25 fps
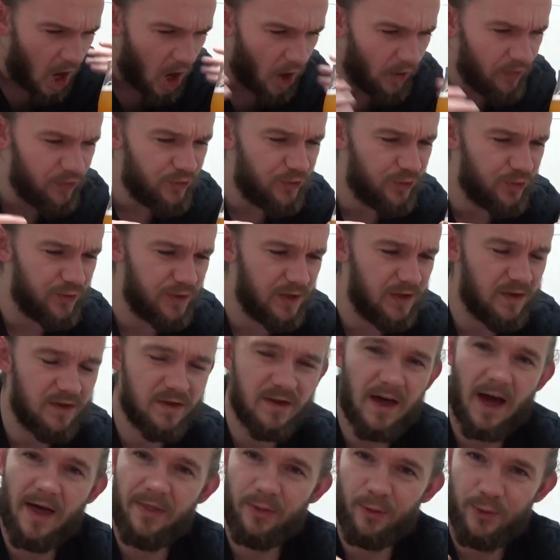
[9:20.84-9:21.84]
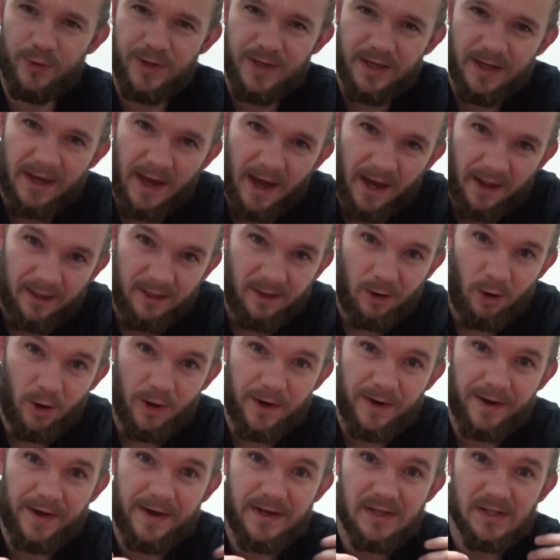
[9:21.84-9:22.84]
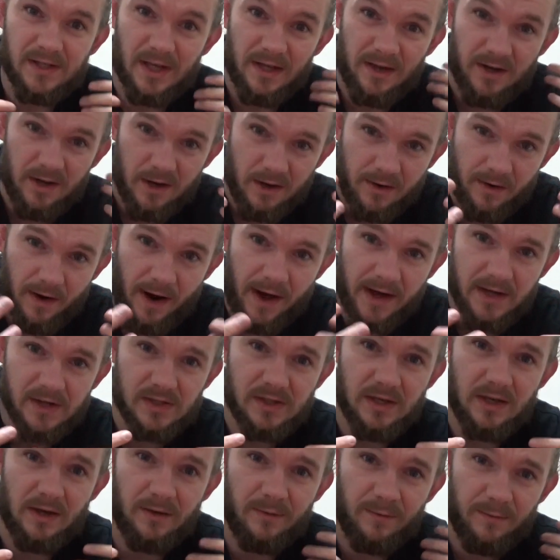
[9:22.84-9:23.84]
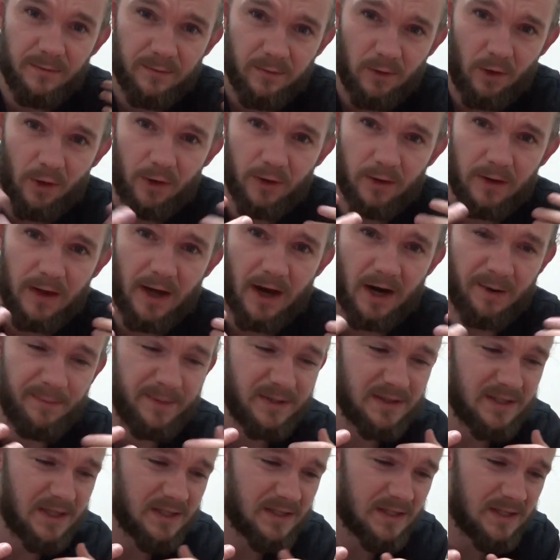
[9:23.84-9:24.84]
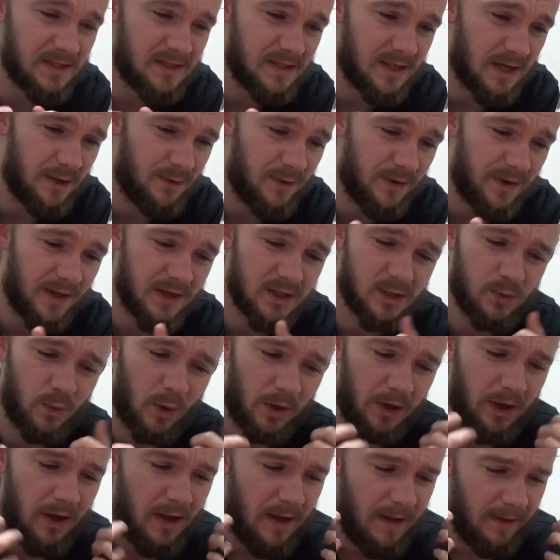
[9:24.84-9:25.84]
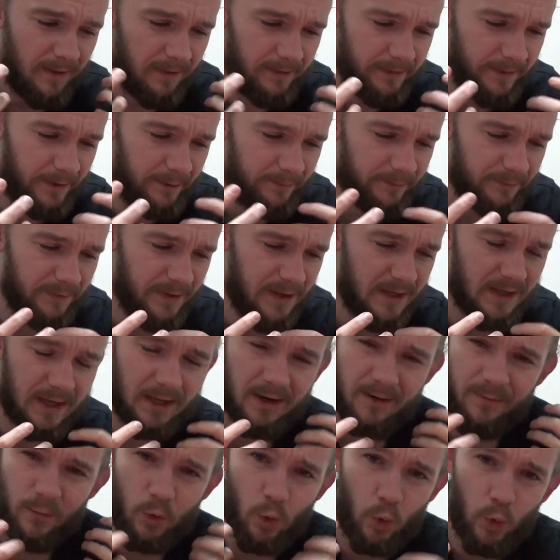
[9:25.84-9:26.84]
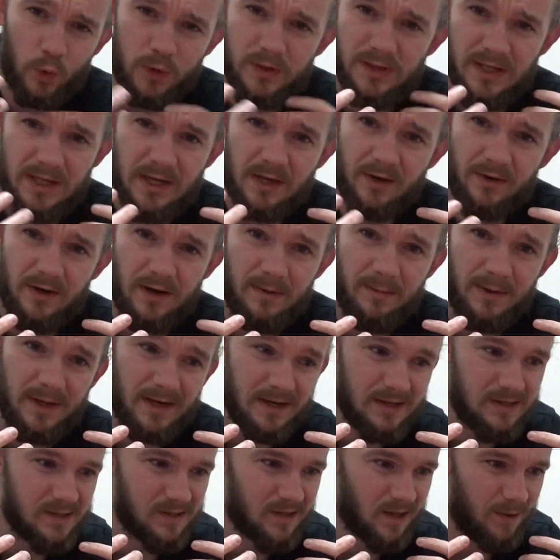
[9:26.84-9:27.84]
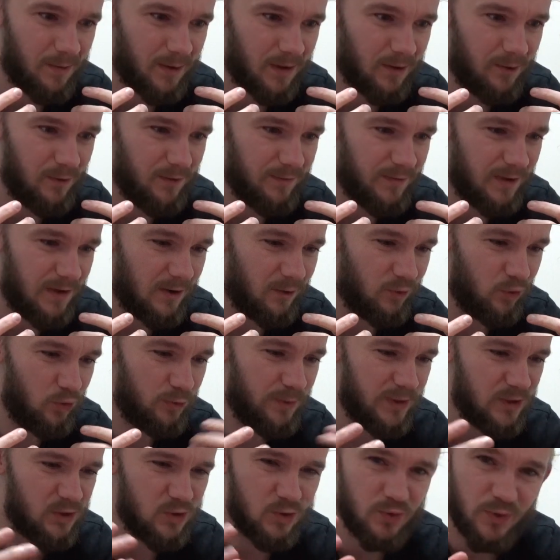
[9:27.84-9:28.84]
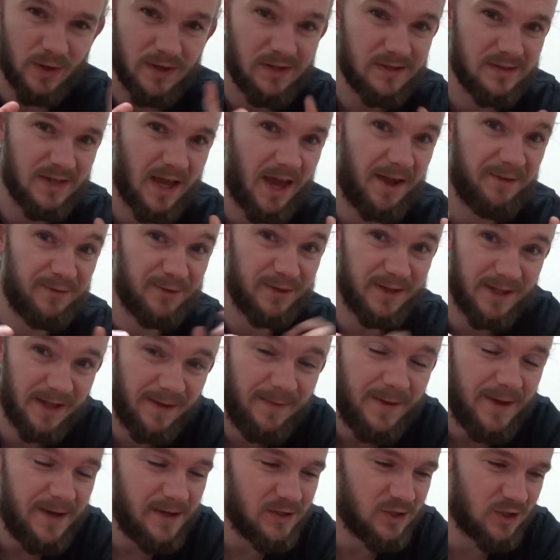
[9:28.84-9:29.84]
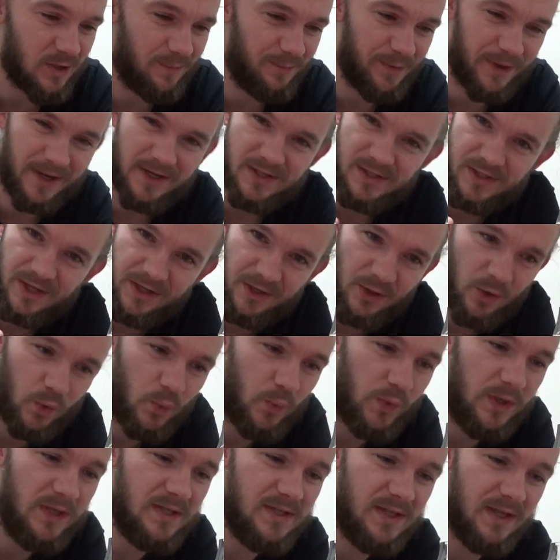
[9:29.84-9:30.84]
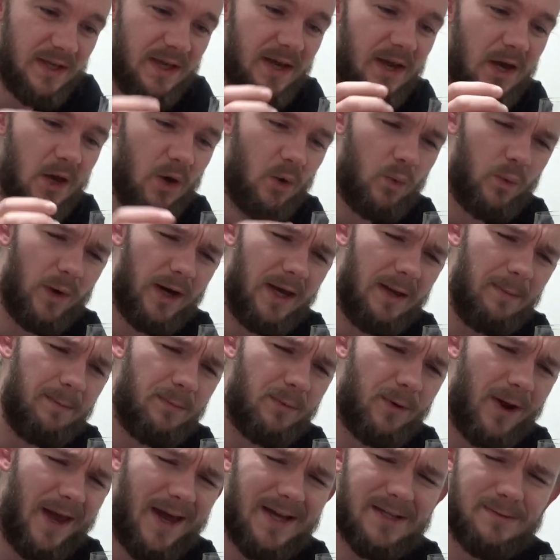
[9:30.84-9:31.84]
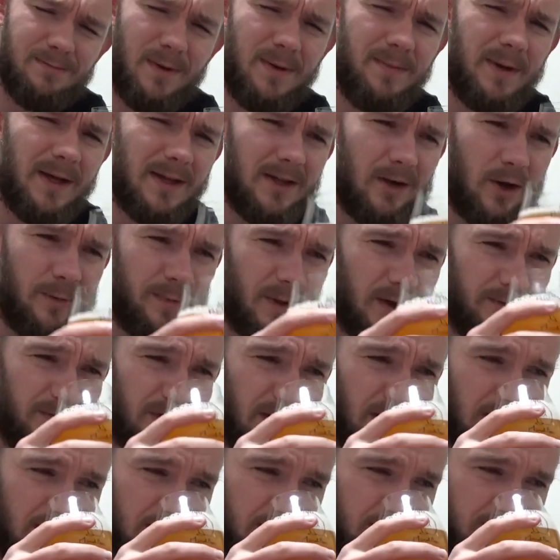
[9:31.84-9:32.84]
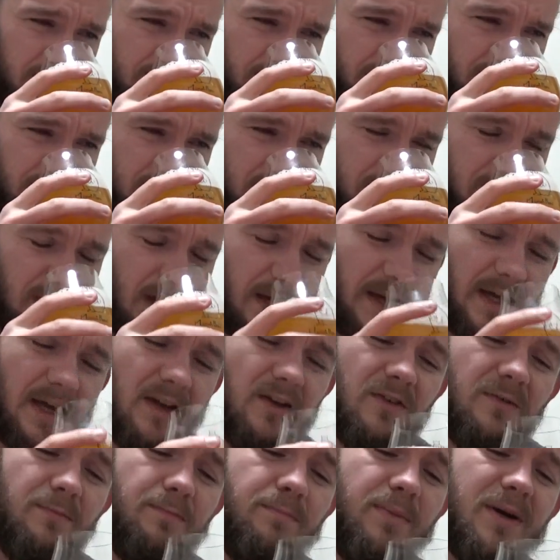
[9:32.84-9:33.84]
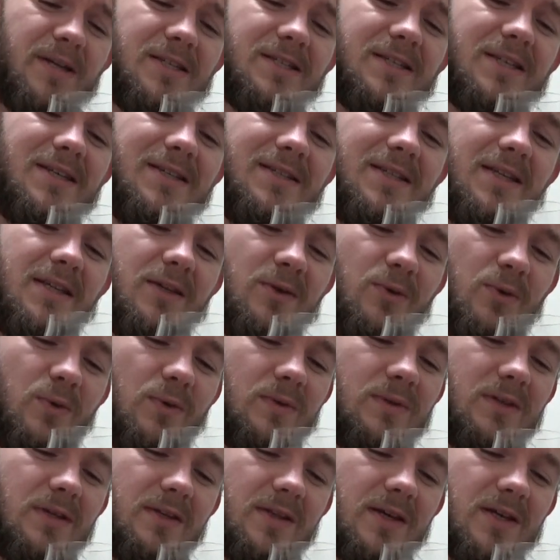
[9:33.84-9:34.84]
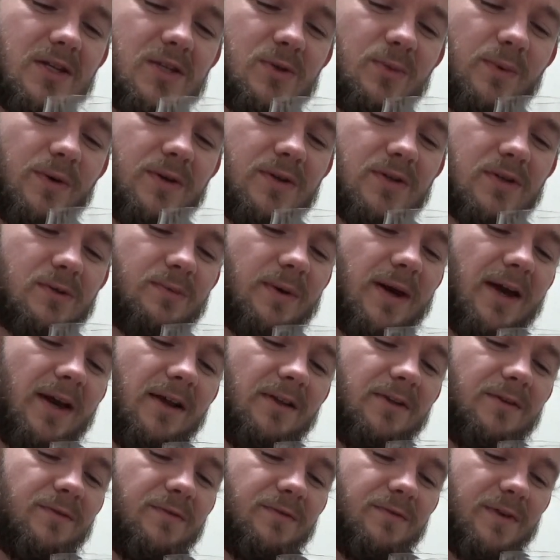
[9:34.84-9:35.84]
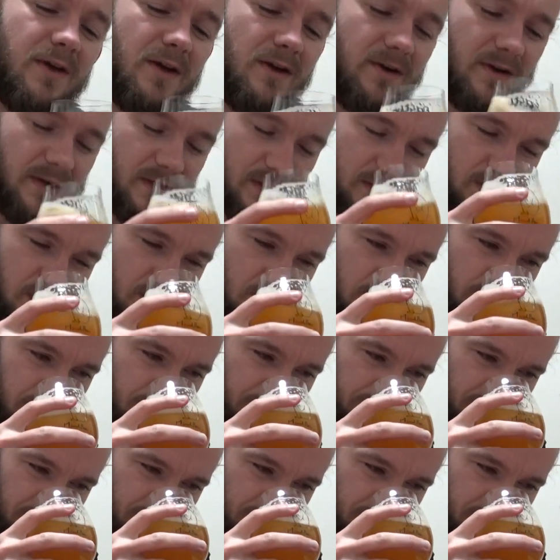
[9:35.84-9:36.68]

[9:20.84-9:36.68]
Underneath that, though, you get a lot of nice kind of grassy and floral aromaticity out of this one. Lovely kind of oaty creaminess coming out of the aroma too, and definitely some nice kind of wheaty white bread. Maybe a little bit of a a kind of biscuity note to this one as well in fairness.